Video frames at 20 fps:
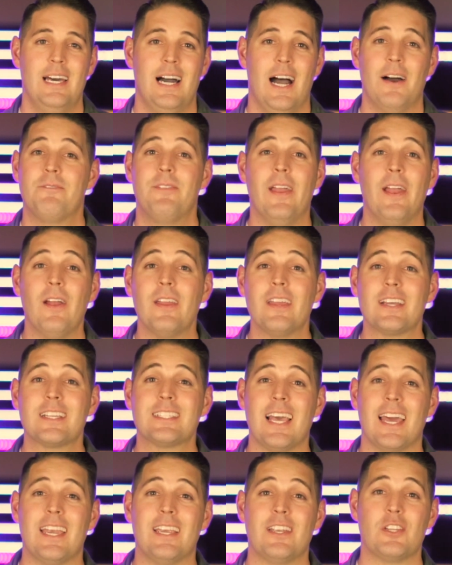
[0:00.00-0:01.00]
I'm very
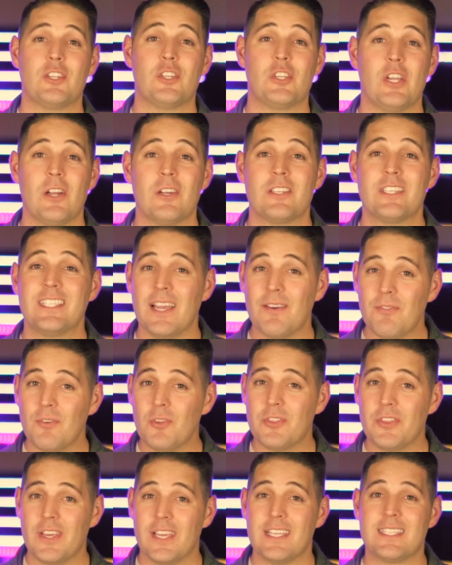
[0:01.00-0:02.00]
excited to share
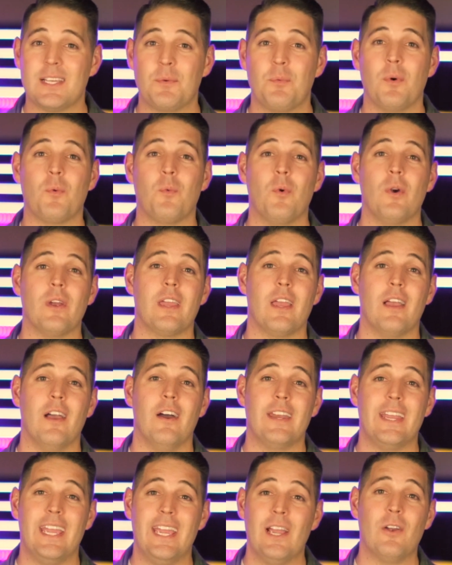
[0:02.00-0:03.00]
several things that we're working
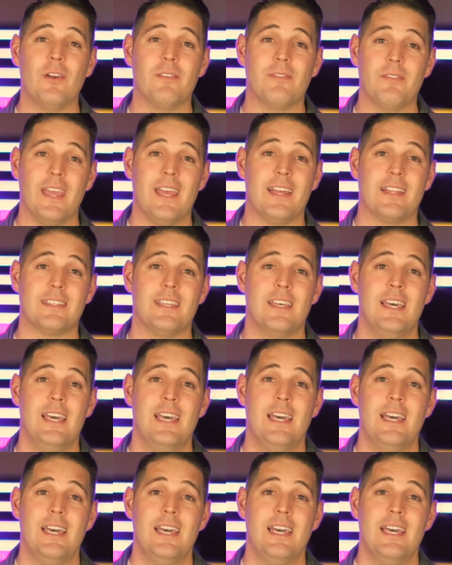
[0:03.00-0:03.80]
on here at Vance